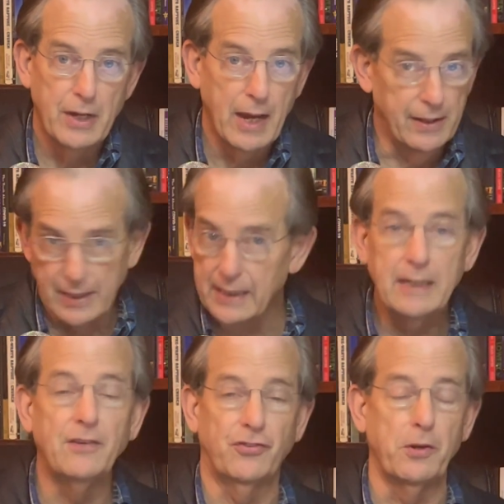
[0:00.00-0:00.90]
And then he
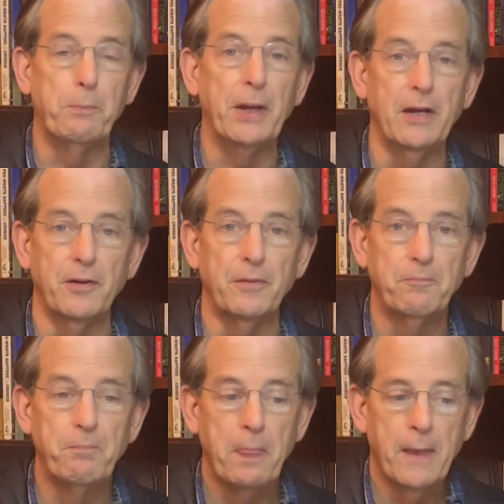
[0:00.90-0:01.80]
disappeared.
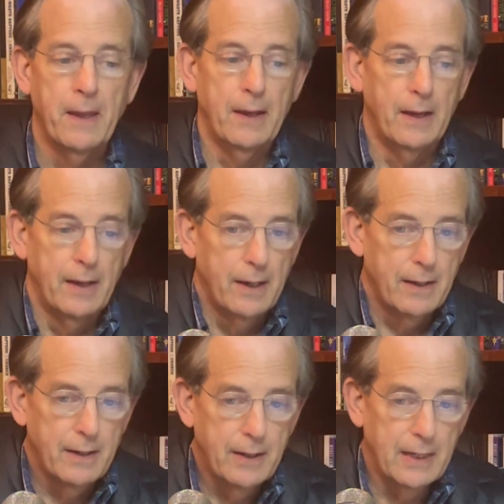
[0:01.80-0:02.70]

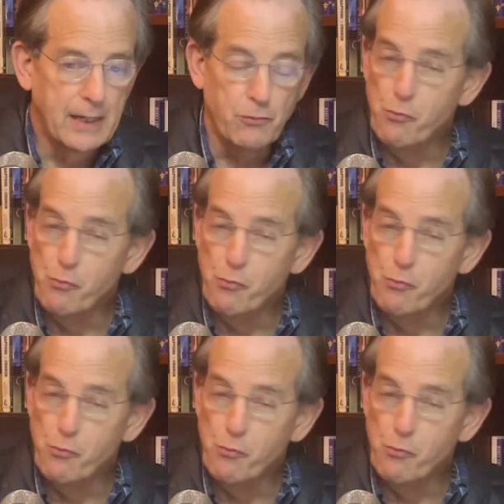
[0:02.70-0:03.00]
It